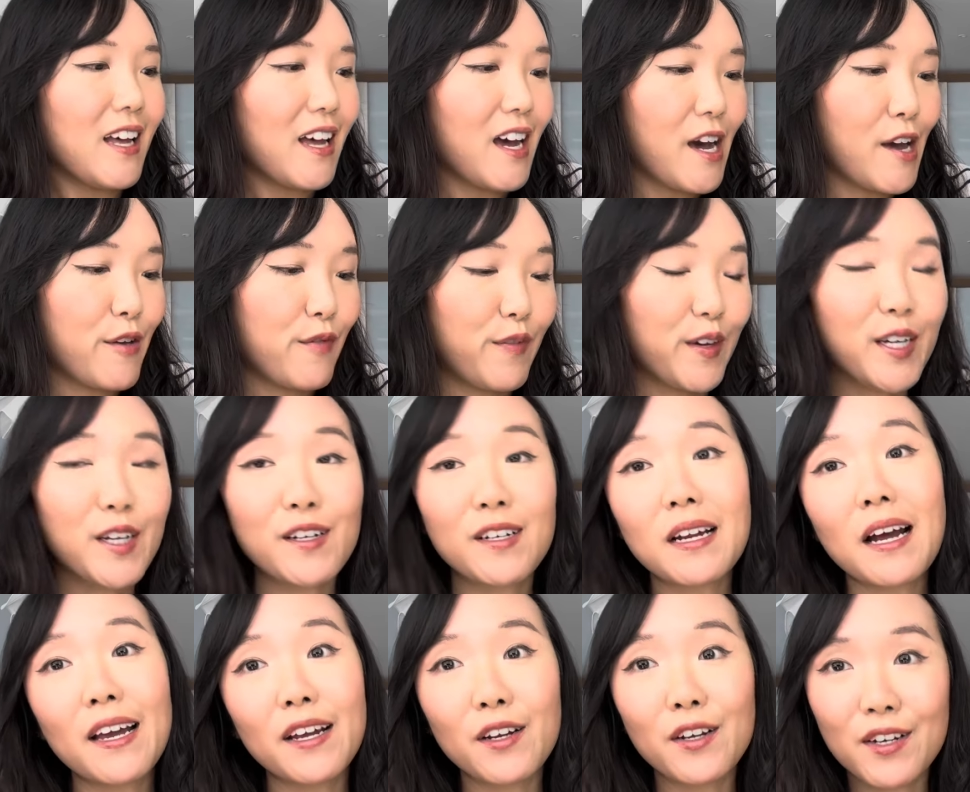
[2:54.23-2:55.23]
I figured
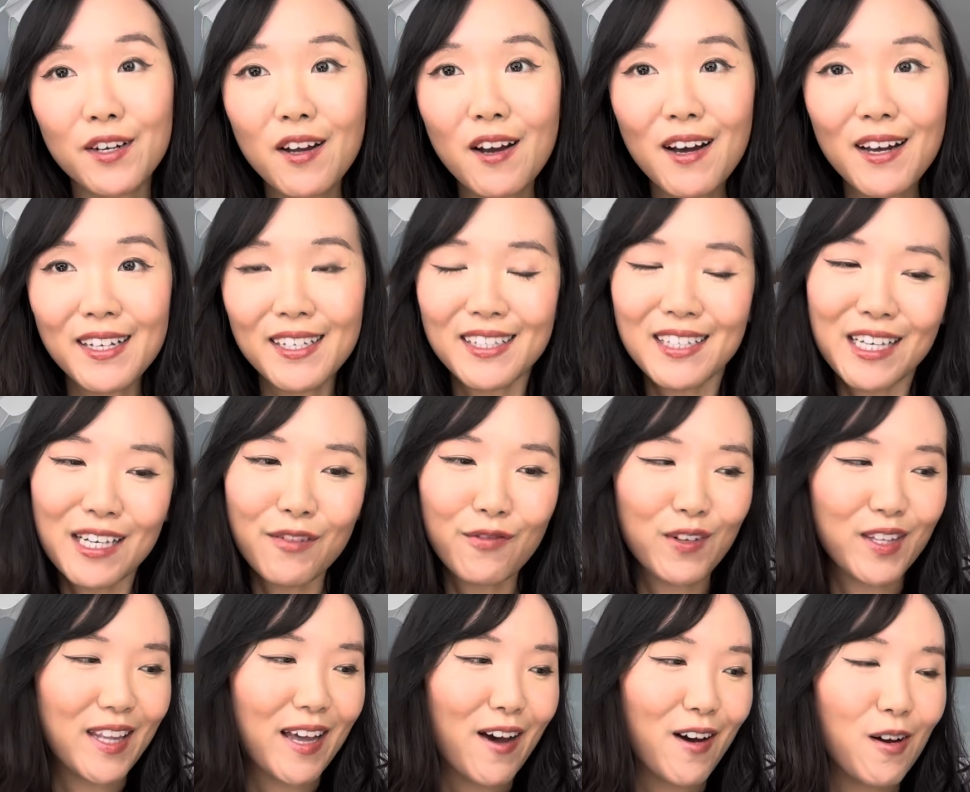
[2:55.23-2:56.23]
I could not leave
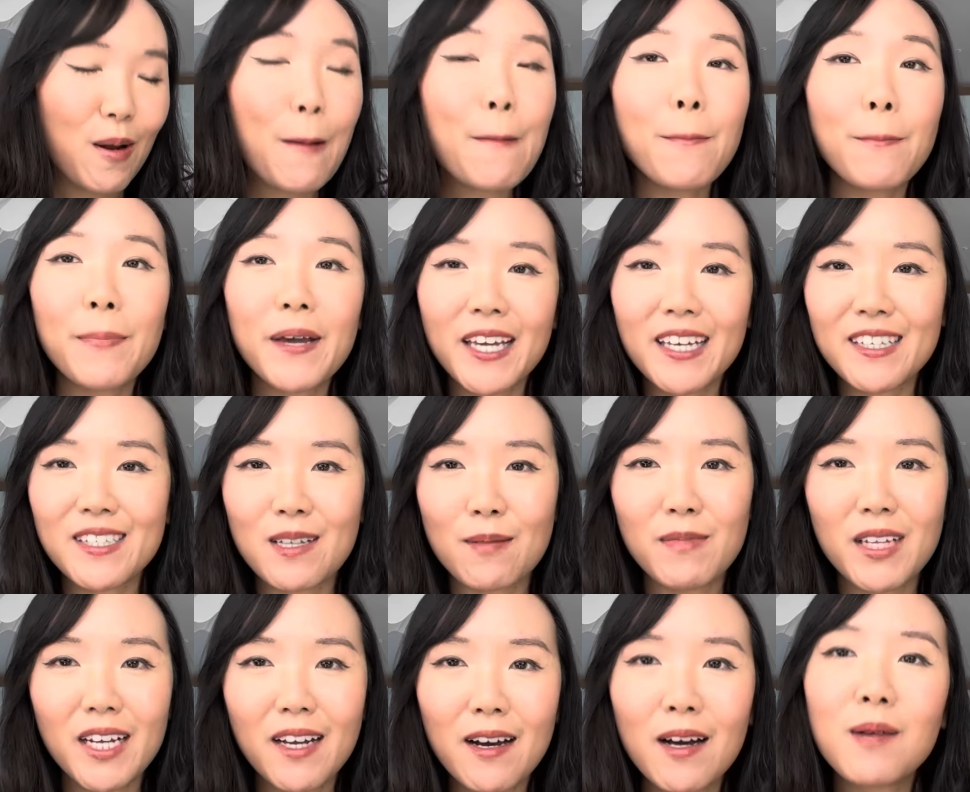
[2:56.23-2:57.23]
without picking
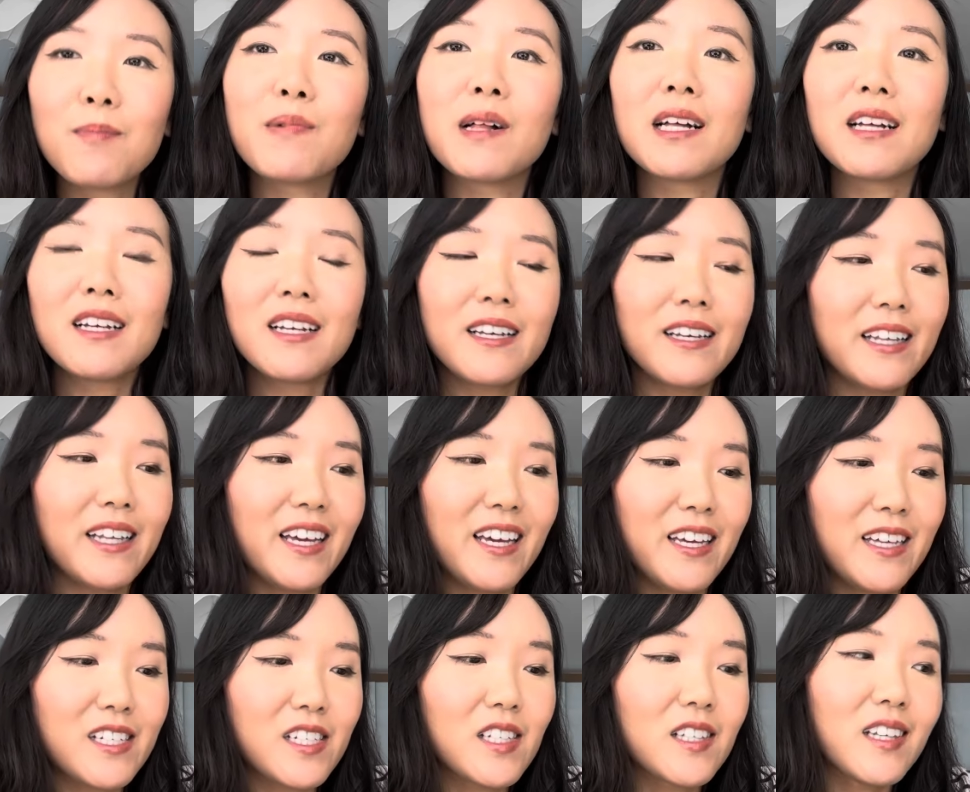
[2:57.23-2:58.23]
something up.
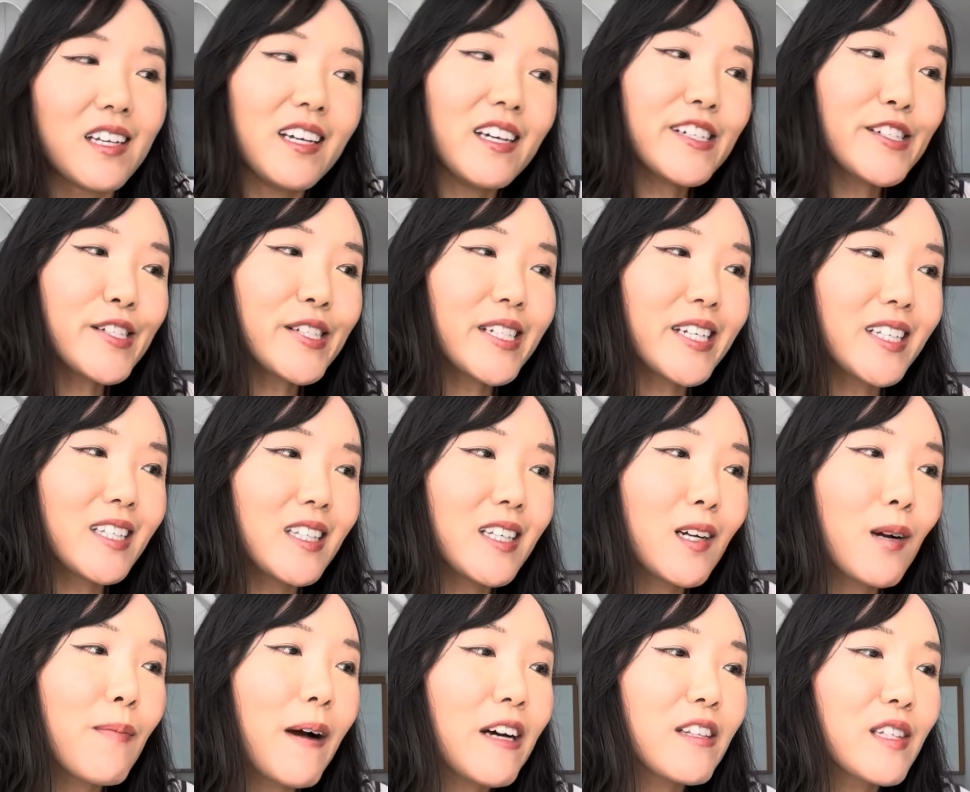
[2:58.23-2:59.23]
And the interesting thing
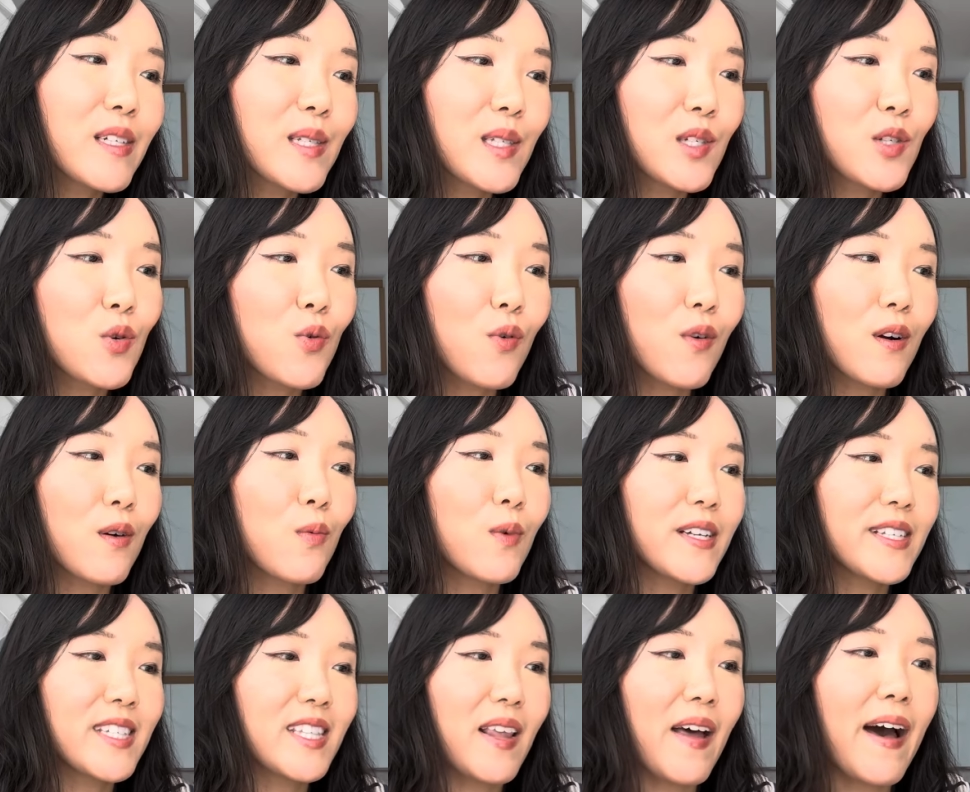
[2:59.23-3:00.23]
about this store
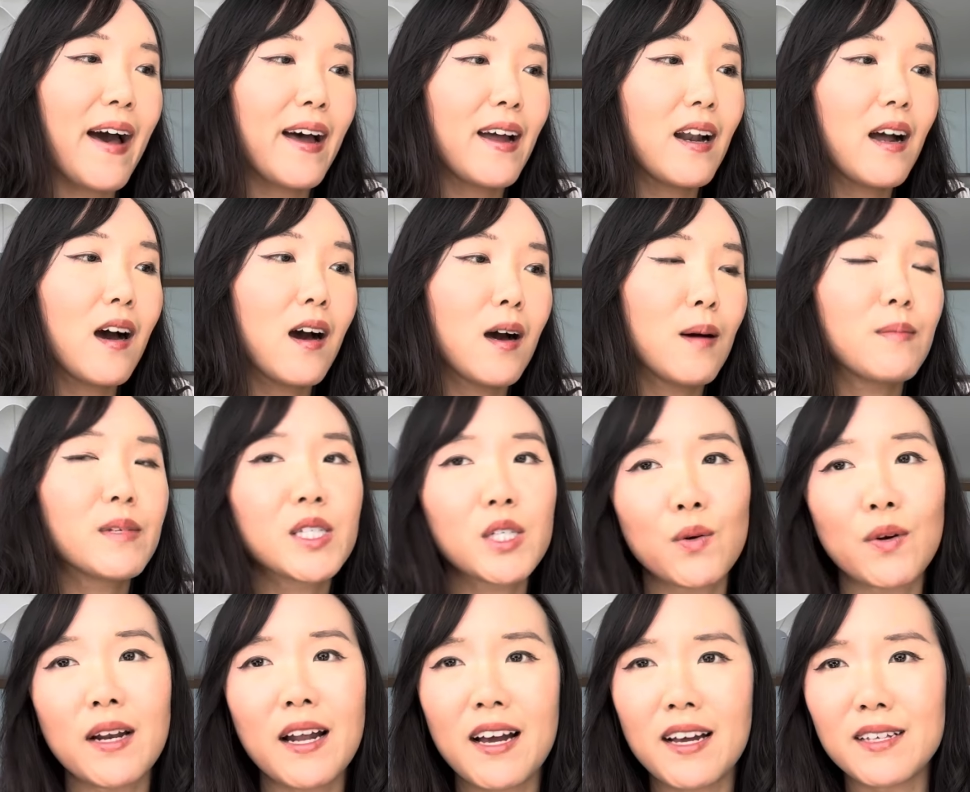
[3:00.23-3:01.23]
was that, so
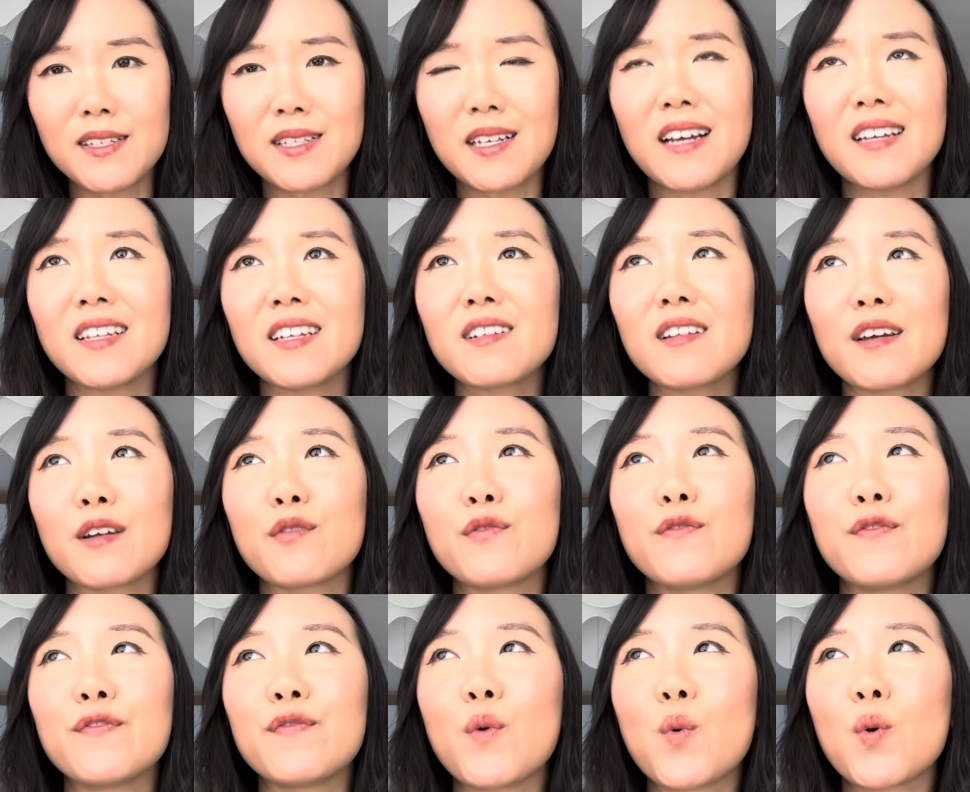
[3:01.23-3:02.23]
it has, I think, like
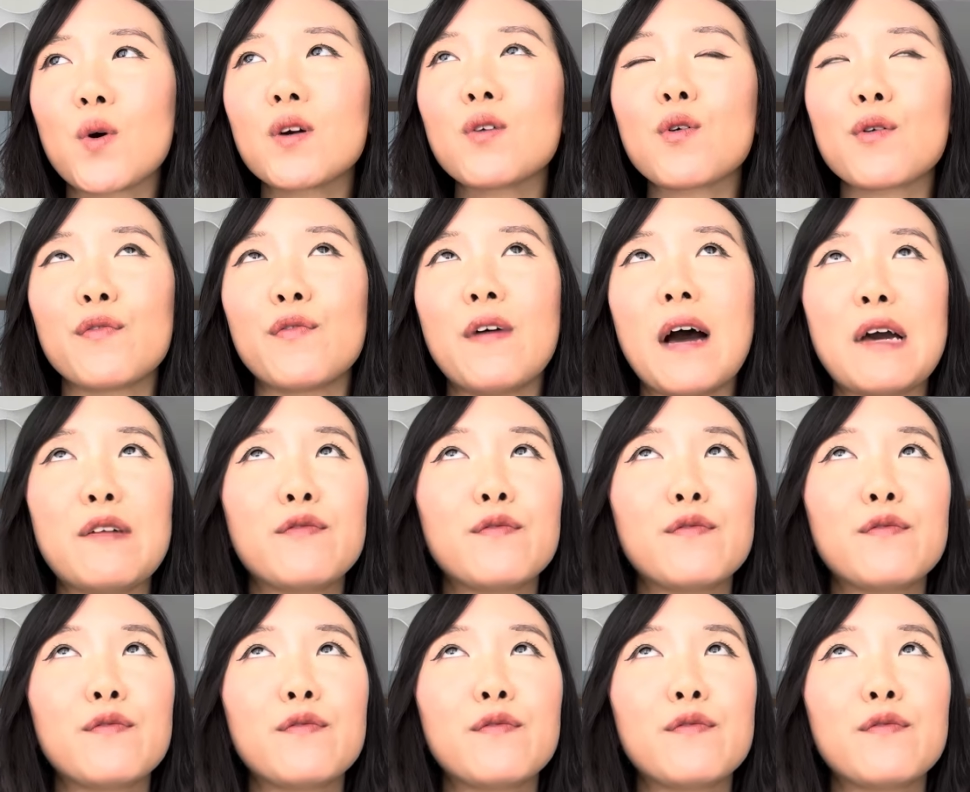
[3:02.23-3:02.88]
4 or 5